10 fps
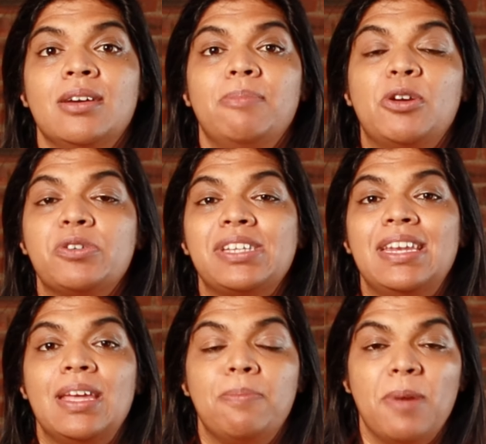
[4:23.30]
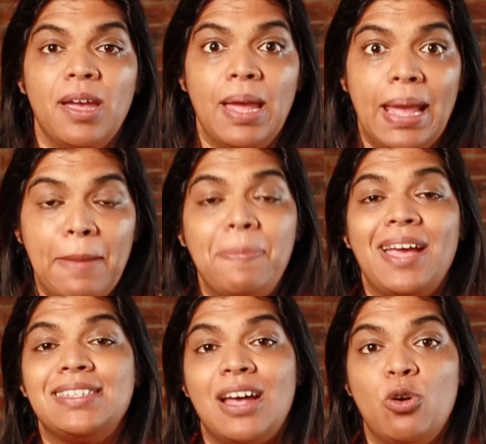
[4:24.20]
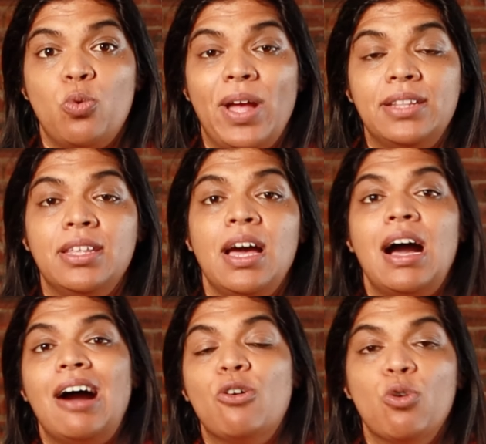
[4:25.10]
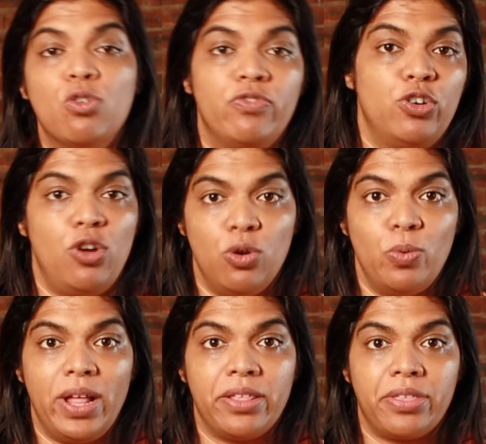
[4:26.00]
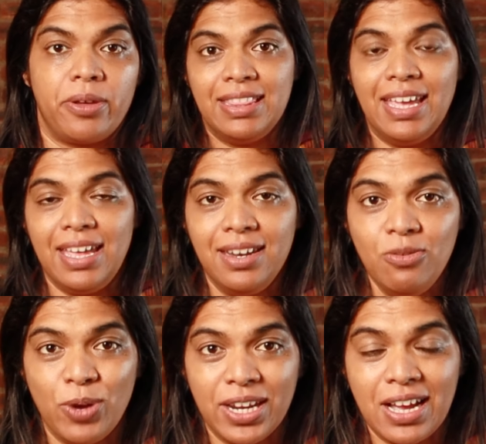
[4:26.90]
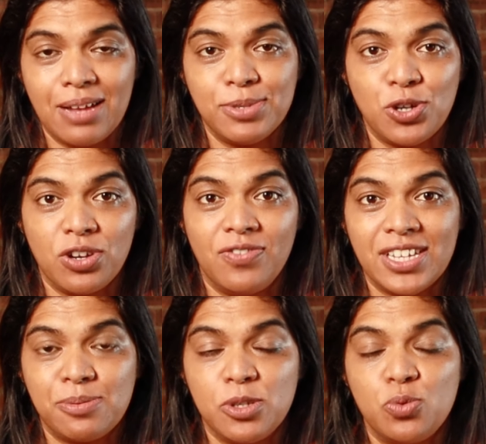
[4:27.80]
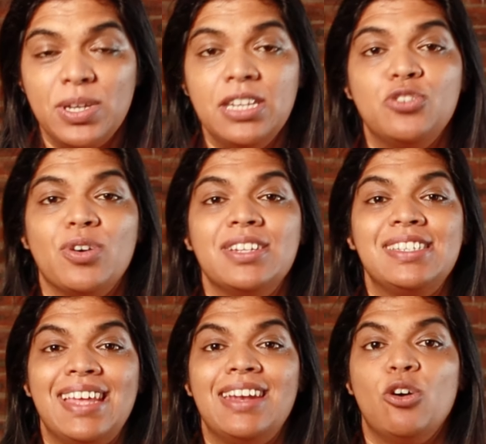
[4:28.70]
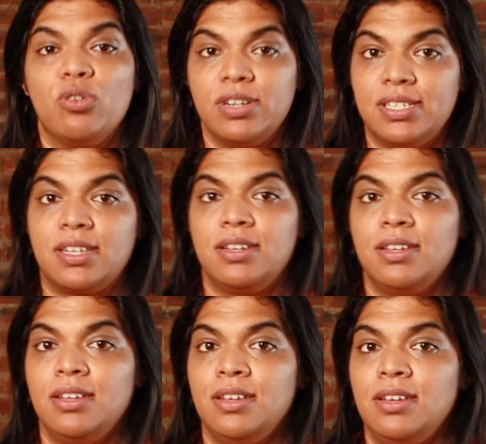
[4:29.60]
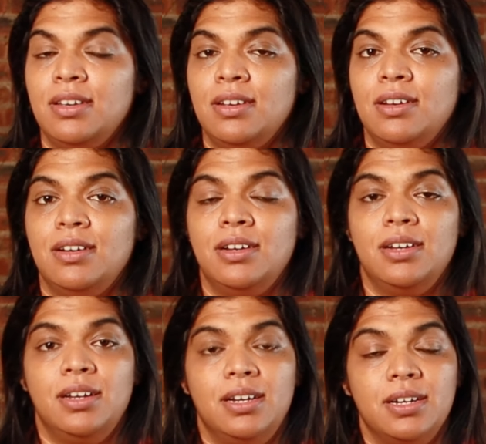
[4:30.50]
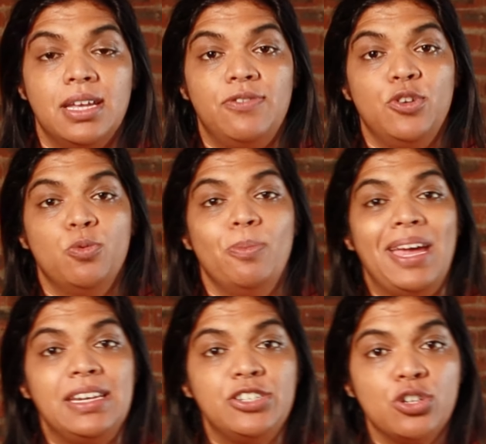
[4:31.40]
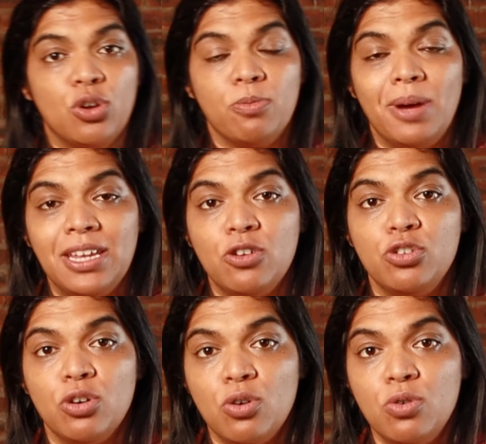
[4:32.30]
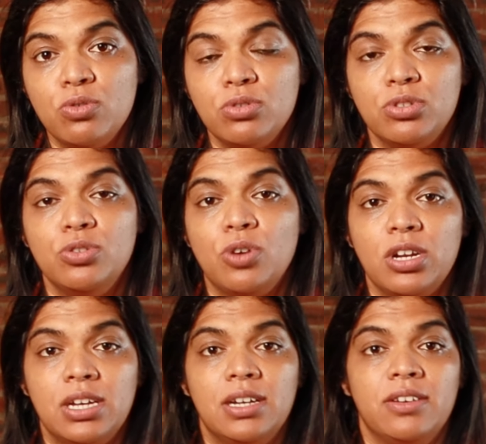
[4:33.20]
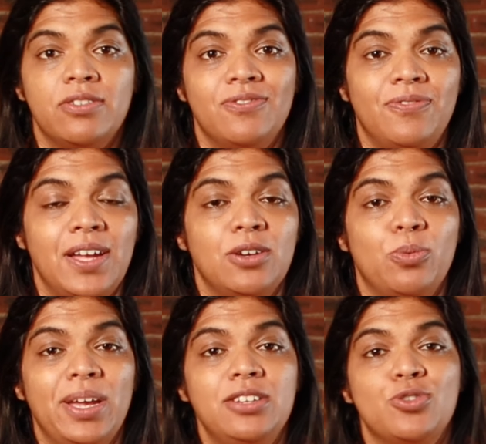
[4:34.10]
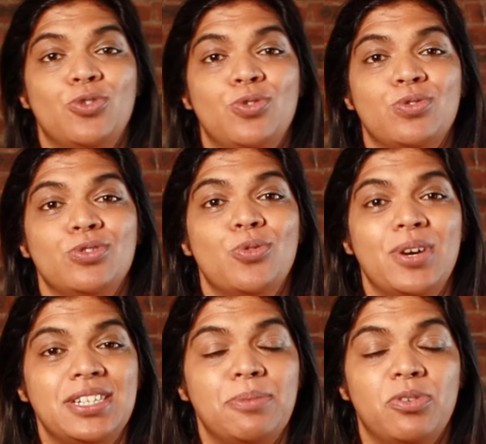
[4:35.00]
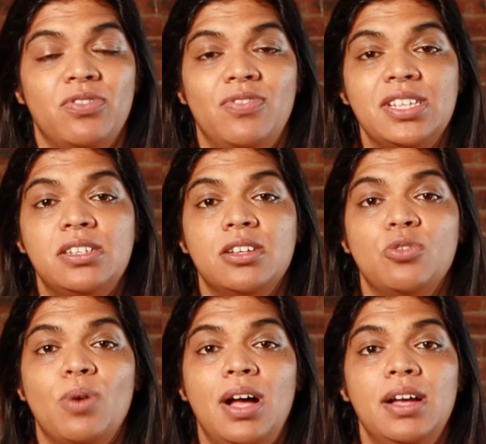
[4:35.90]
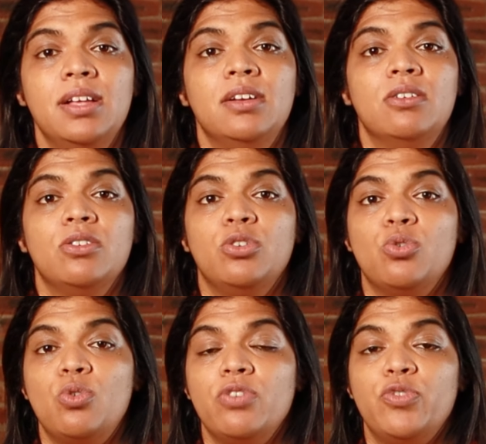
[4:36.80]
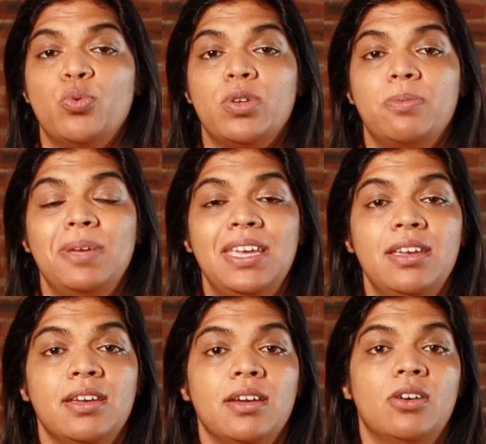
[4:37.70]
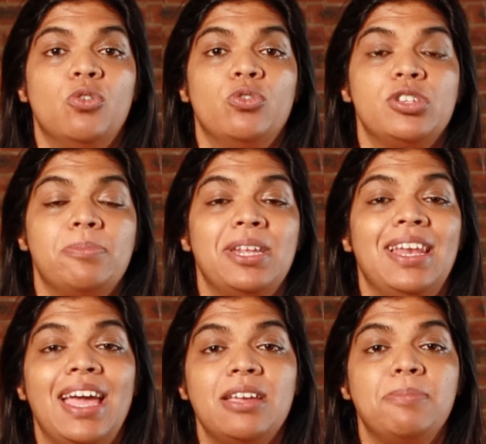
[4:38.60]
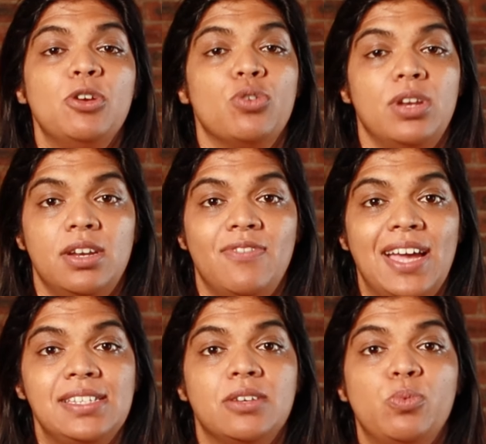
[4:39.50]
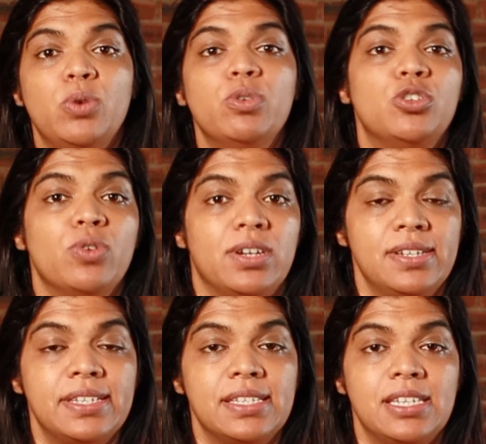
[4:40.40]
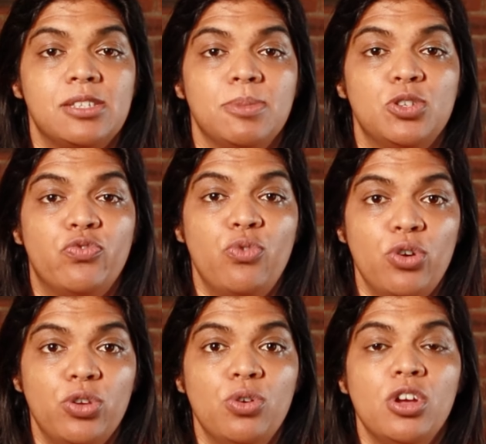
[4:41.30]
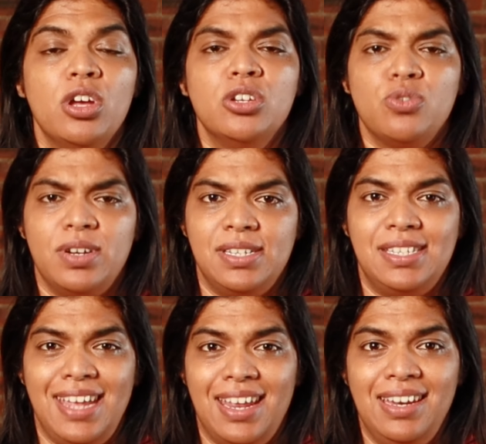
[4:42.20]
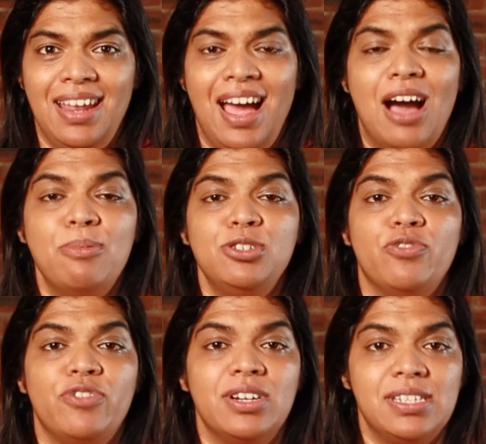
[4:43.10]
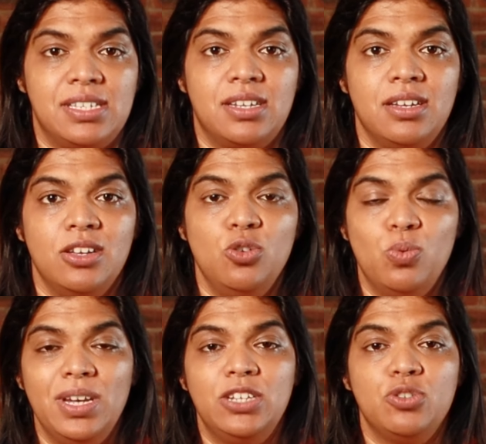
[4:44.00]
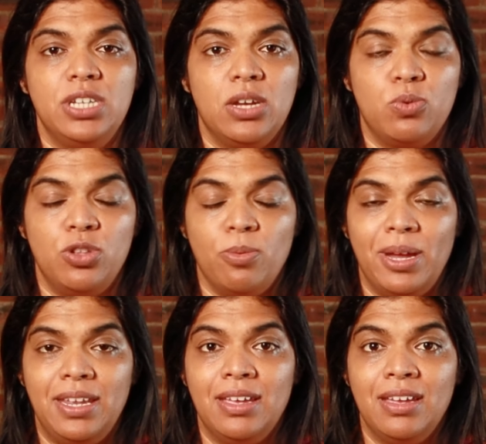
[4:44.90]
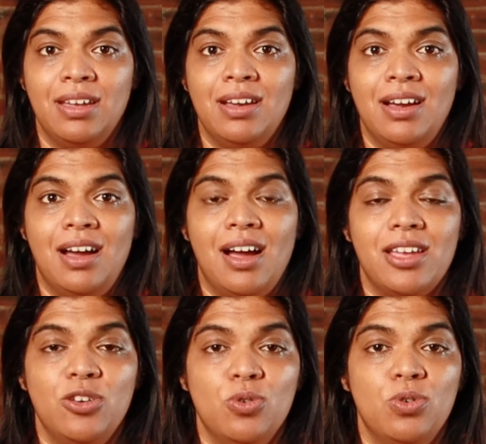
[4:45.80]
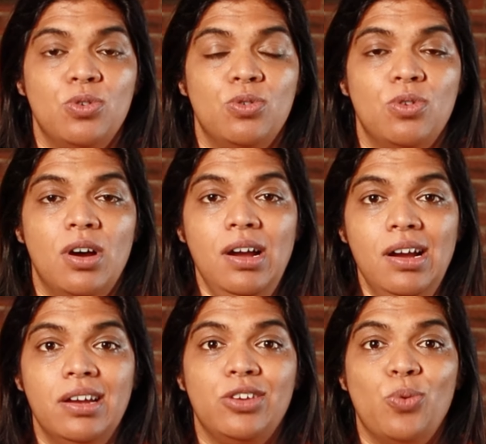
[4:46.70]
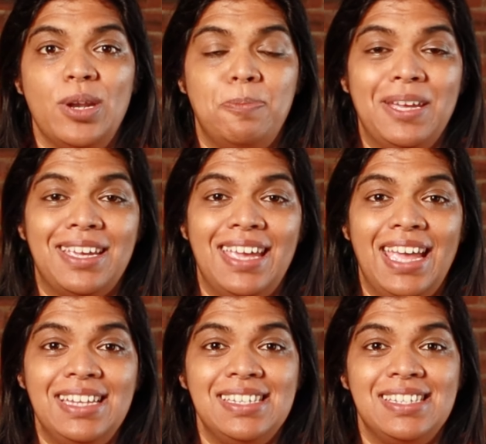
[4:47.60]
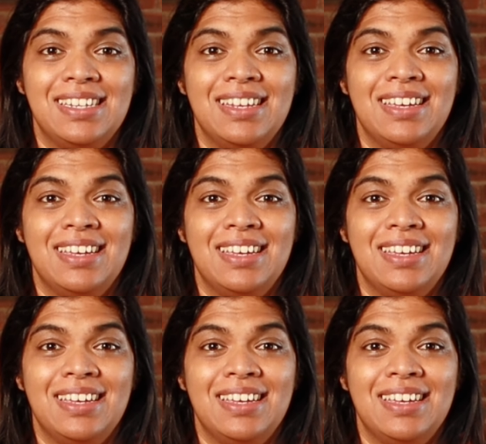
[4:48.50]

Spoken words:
because it impacts our wealth, our overall wealth. Then when it comes to our investments, we need to understand our risk. If you're managing your money on your own, you got to find a way to know what type of investor you are. If you're with me or somebody like me or an advisor, we will do a risk assessment for you to understand how much of risk you're willing to take with your money. You want big gains